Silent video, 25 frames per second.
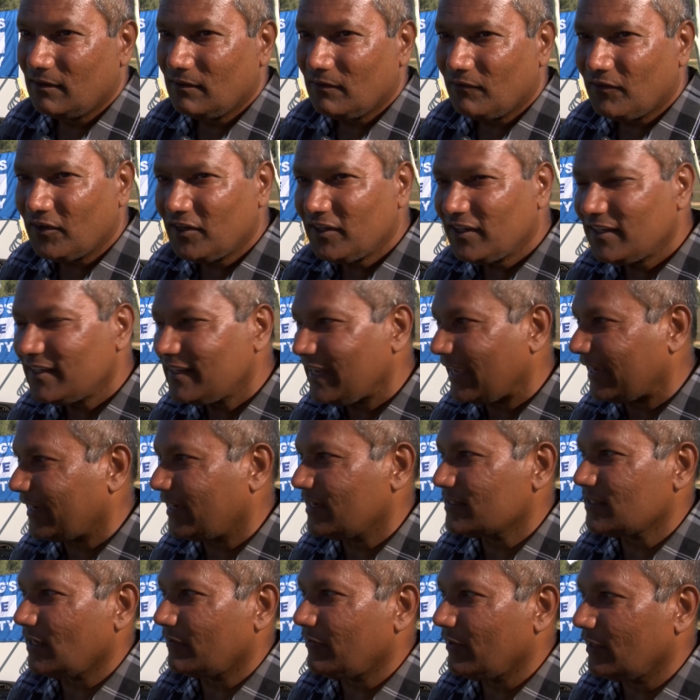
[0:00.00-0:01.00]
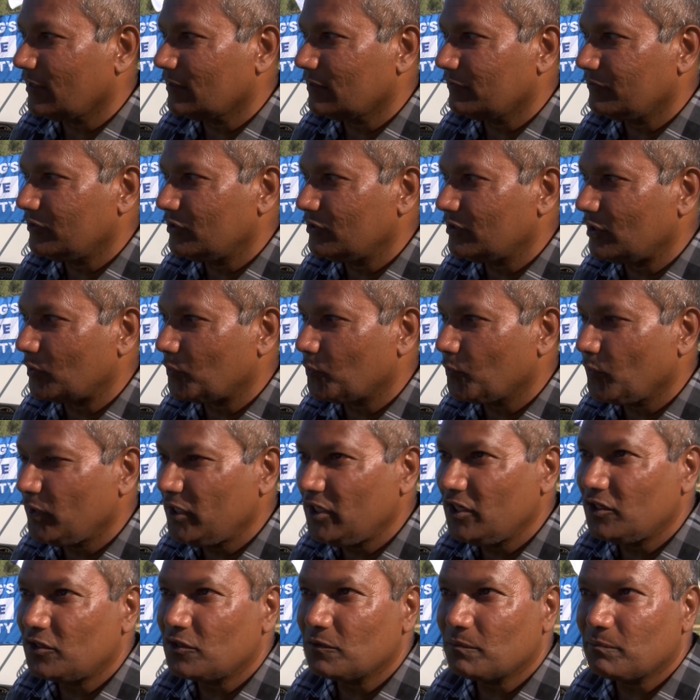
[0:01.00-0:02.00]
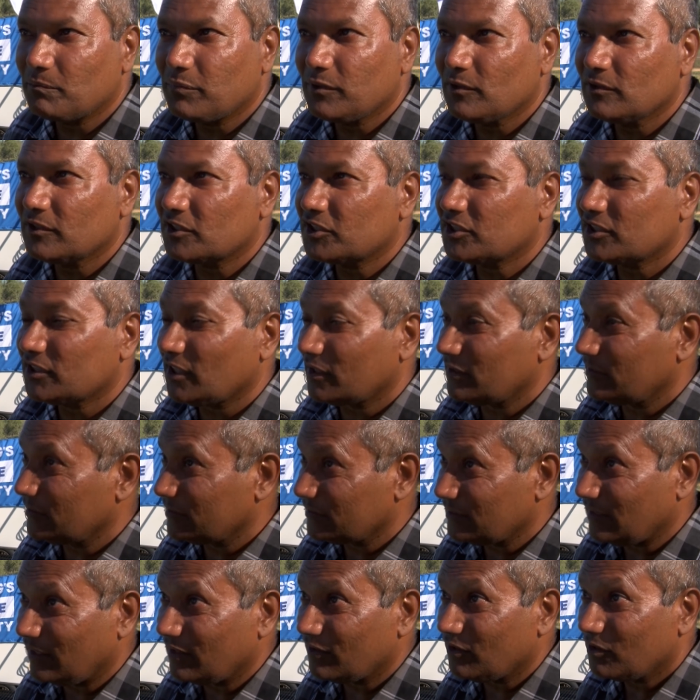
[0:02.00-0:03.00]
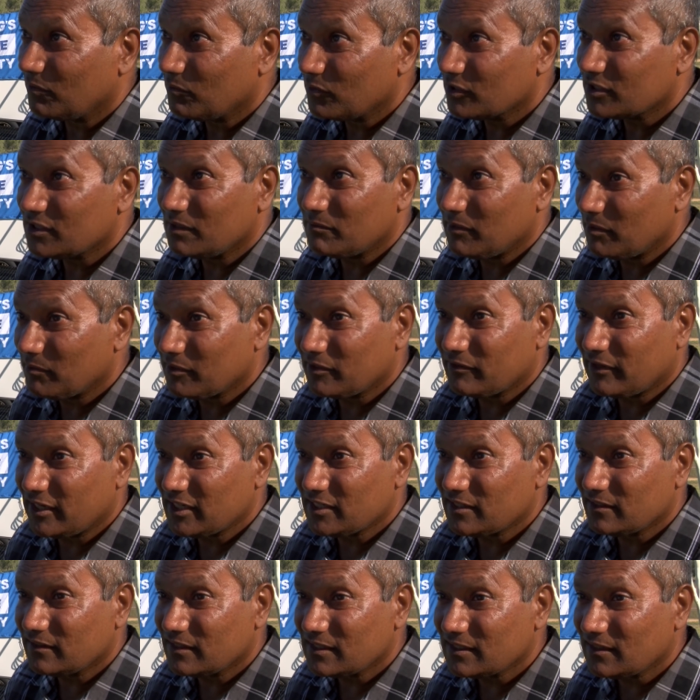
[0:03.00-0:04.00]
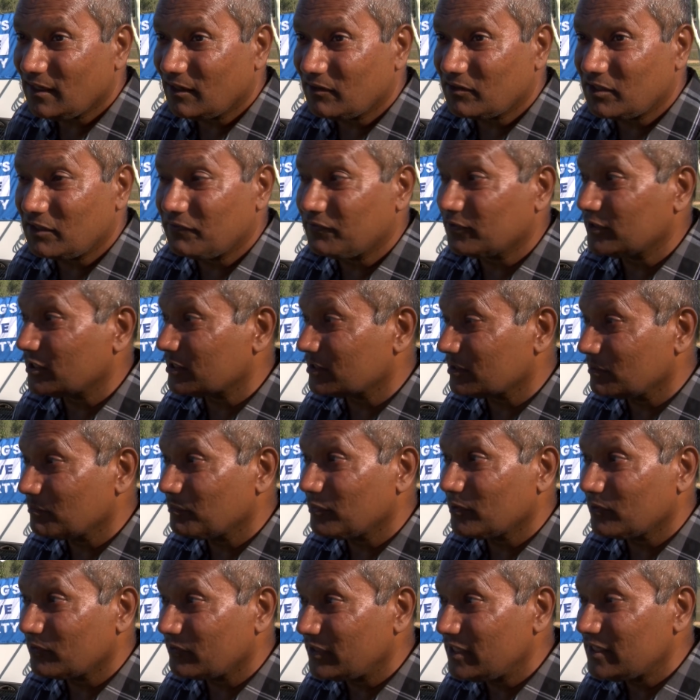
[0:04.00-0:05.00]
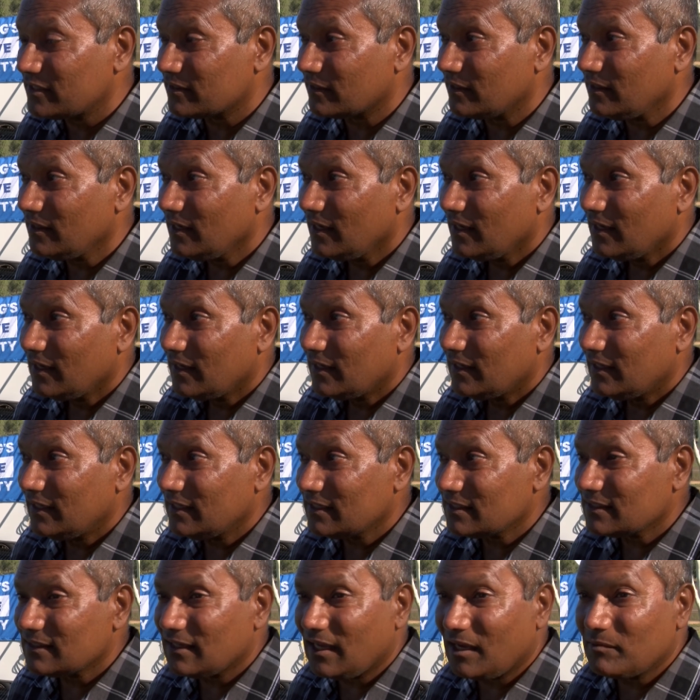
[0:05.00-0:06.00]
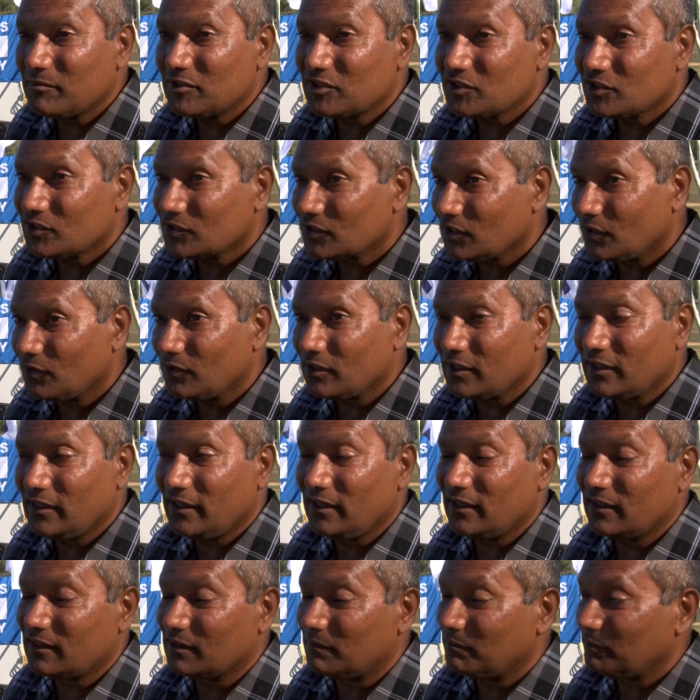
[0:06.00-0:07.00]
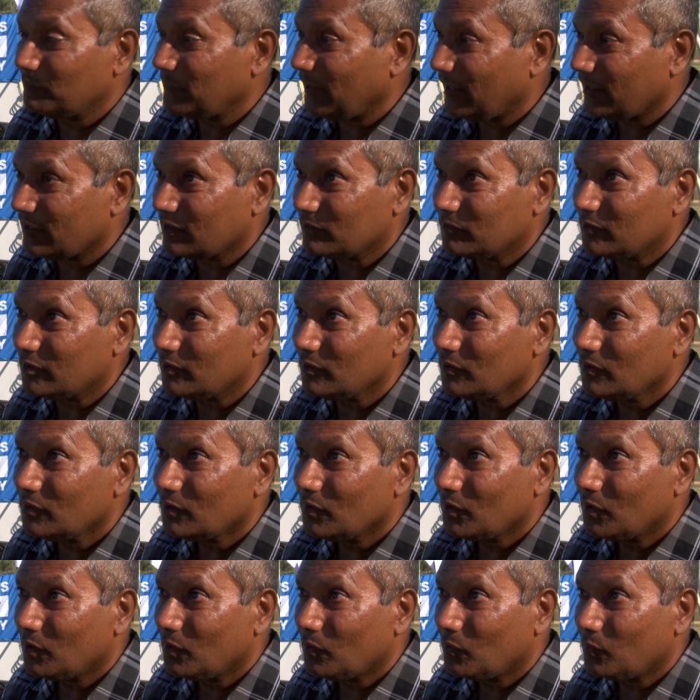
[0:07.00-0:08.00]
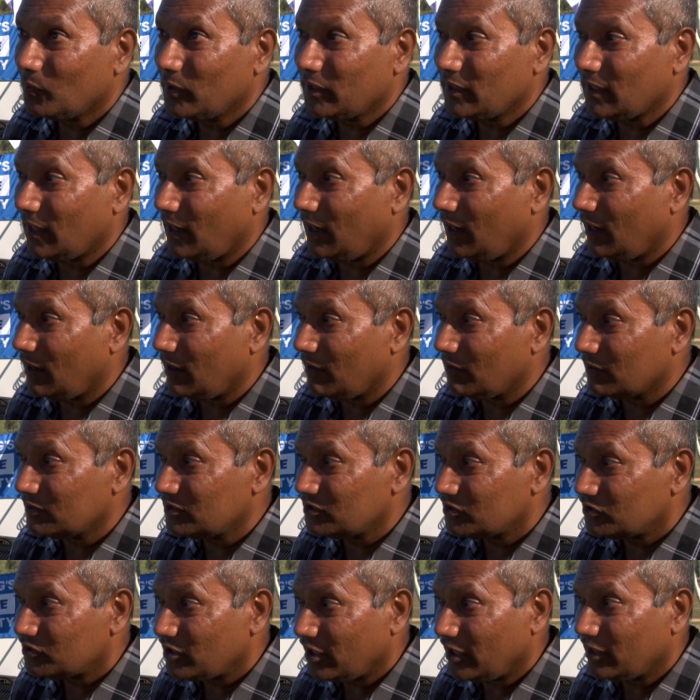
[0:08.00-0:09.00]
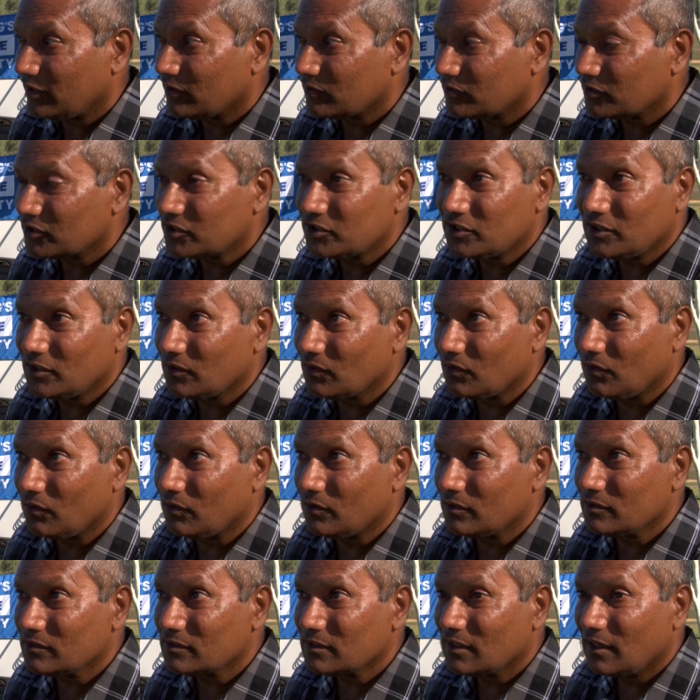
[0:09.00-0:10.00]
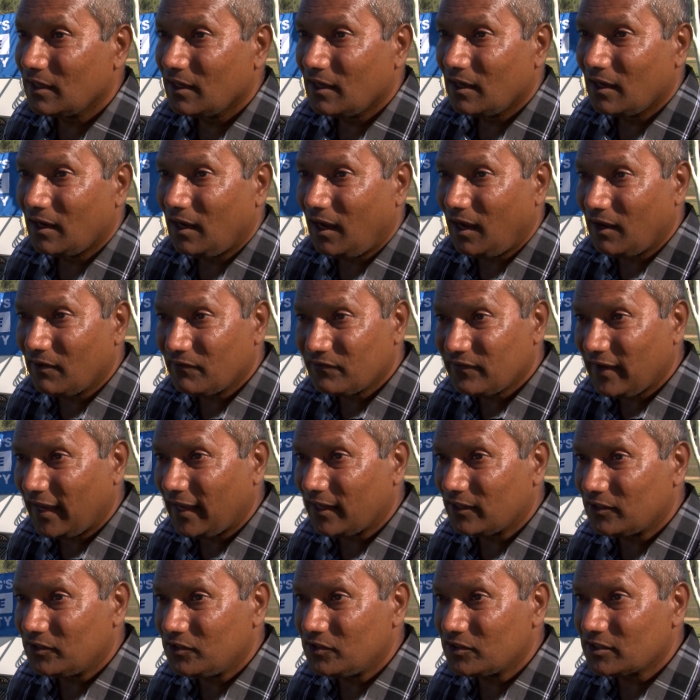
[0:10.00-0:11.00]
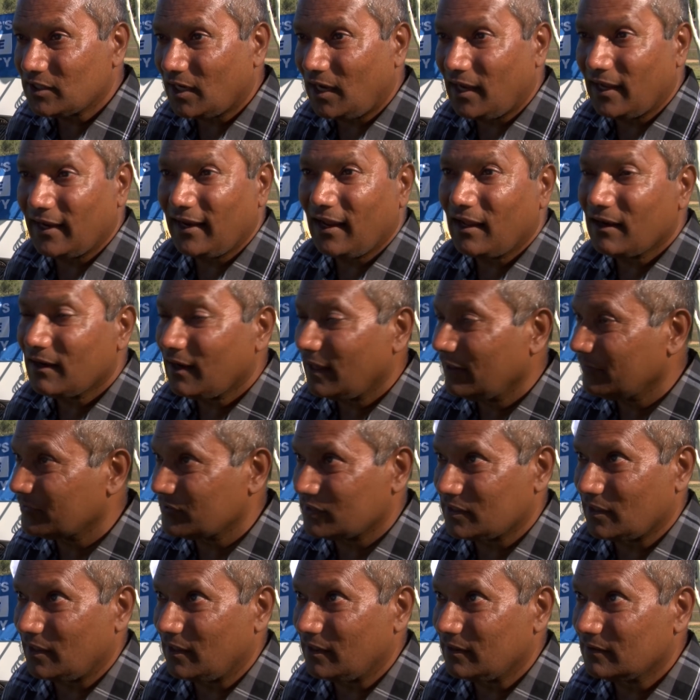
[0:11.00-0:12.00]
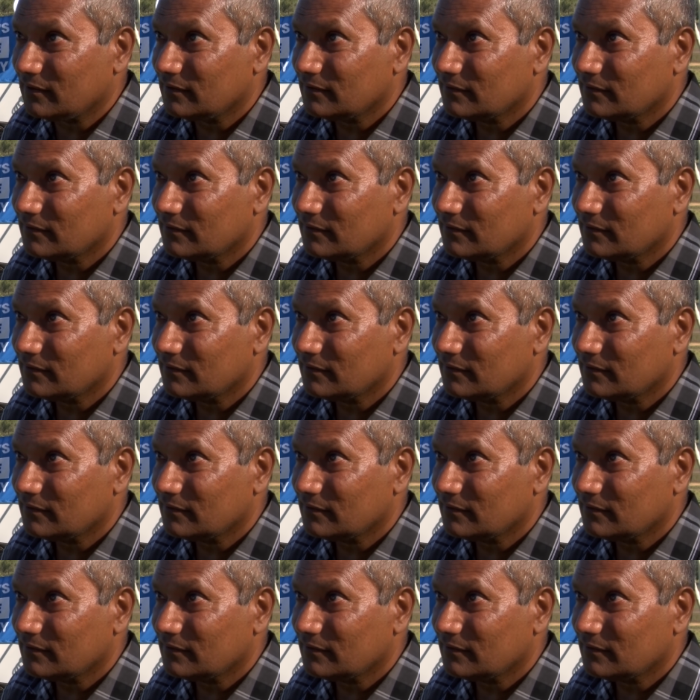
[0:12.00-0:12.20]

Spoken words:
For decades I've held the view that we need to pull the shutters down on Muslim immigration in this country, for the simple reason Islam is totally incompatible with our Judean-Christian laws, our values, and our lifestyle.